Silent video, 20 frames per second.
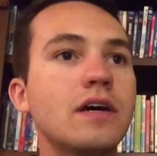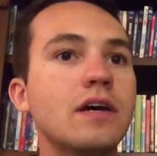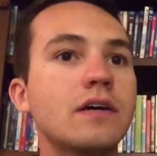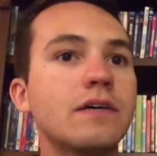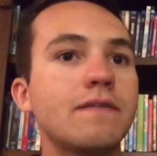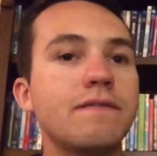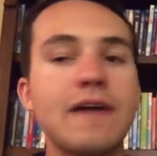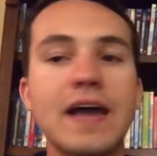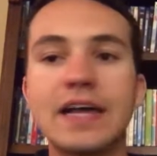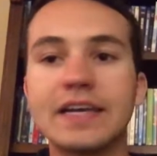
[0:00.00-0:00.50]

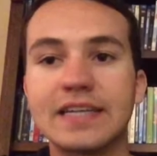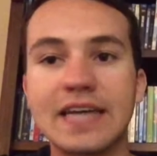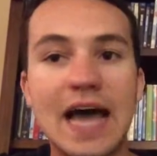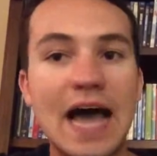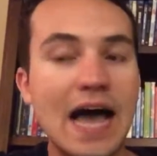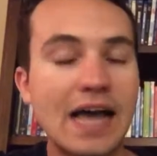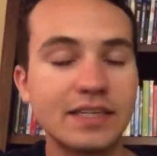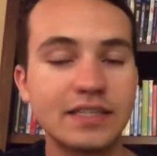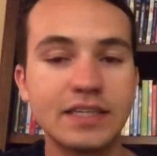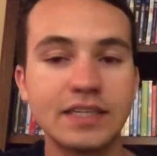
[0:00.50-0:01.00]

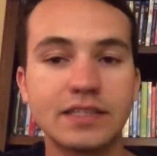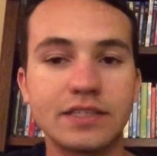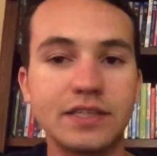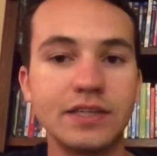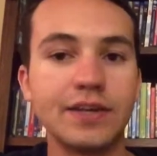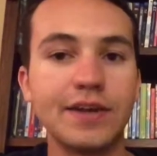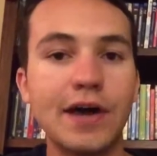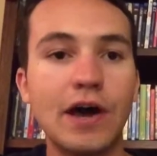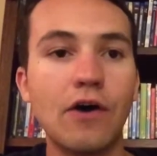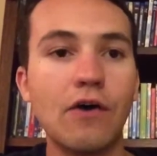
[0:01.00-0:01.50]
fantastic to
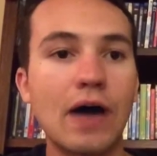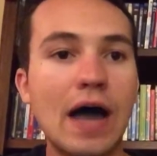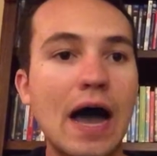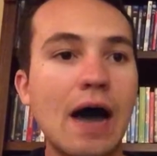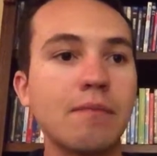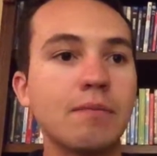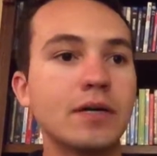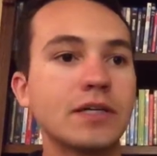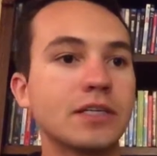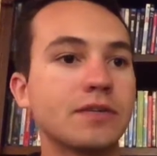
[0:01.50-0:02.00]
know
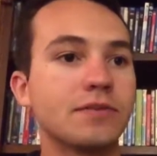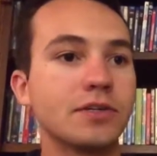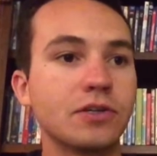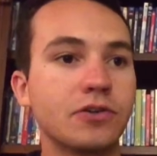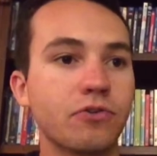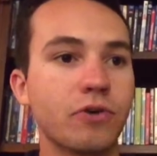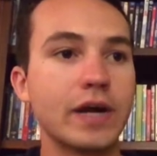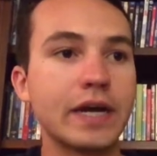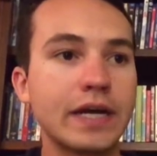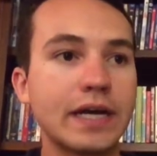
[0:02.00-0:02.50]
how much of a
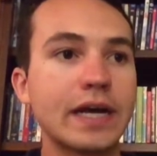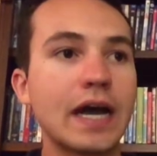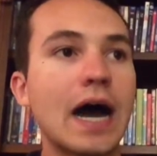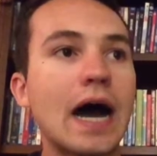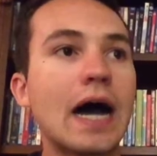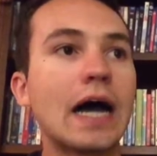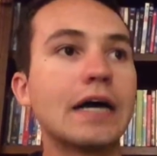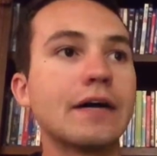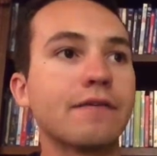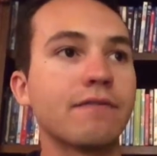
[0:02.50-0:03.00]
great
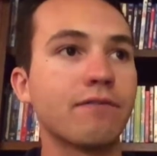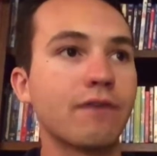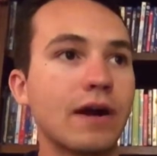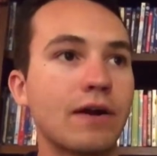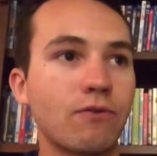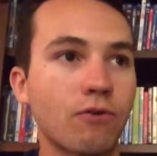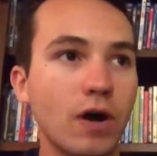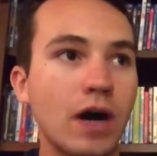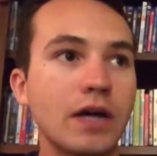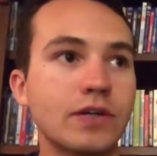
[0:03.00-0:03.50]
guy
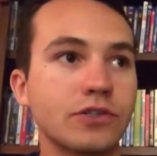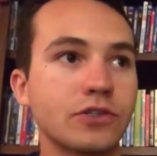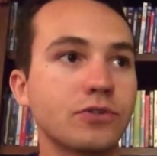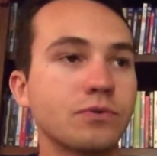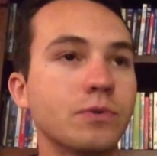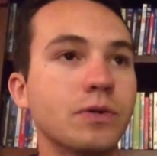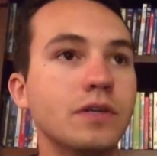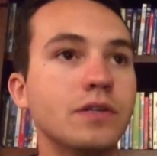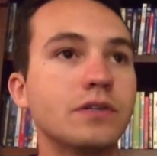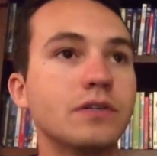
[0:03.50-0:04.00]
Fred Rogers
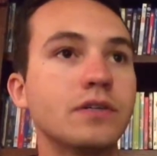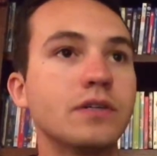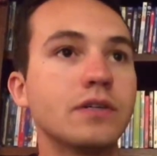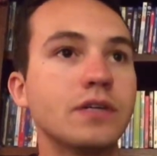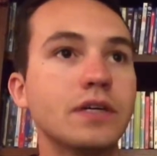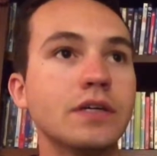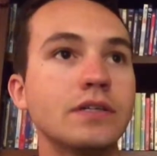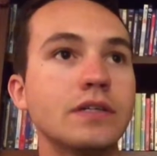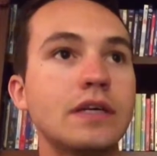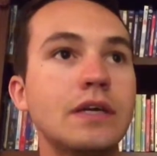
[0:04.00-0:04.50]
was,
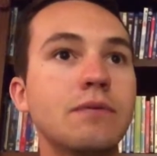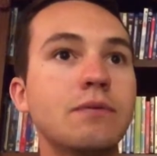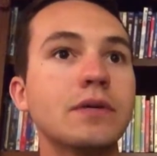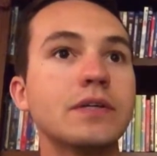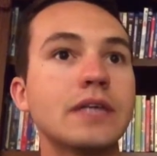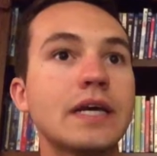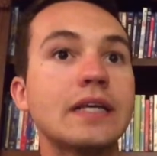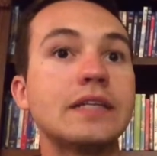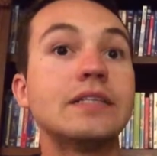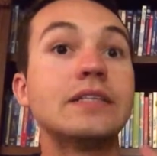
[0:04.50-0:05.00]
because he
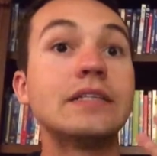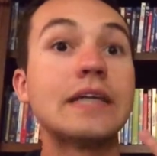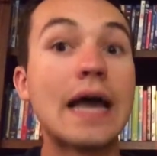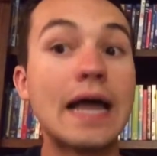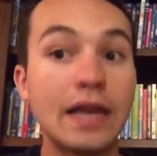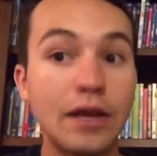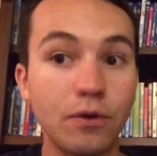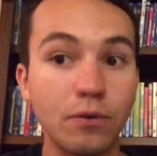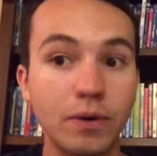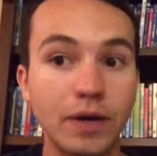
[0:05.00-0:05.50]
was a
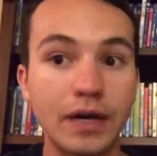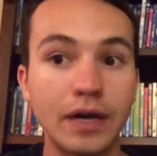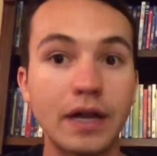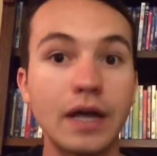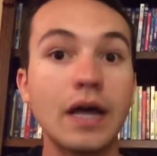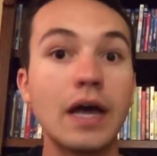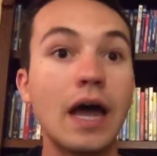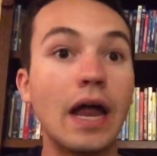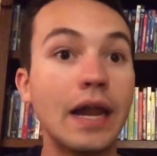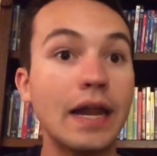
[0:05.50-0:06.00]

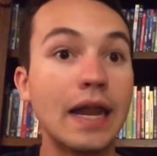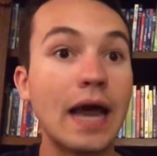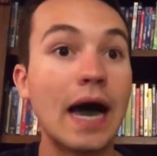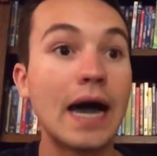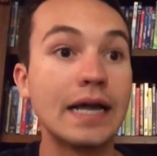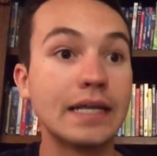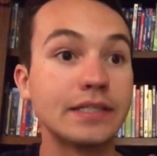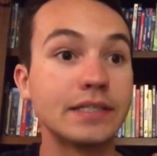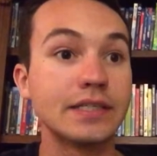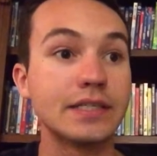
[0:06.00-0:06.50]
genuine,
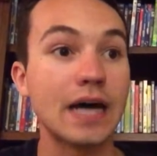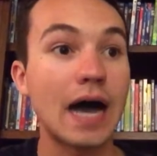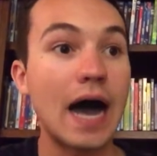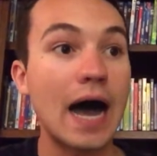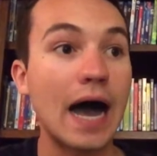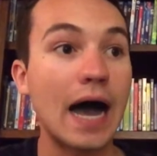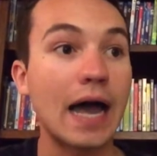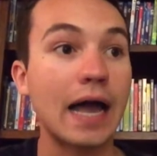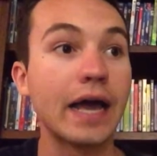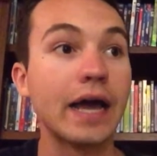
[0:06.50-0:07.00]
nice
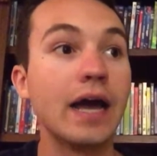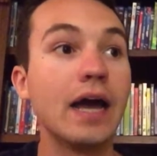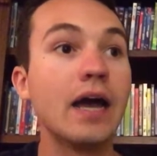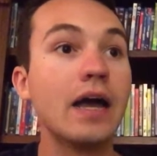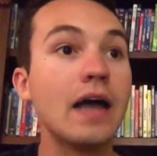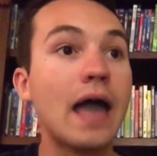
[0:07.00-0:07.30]
guy,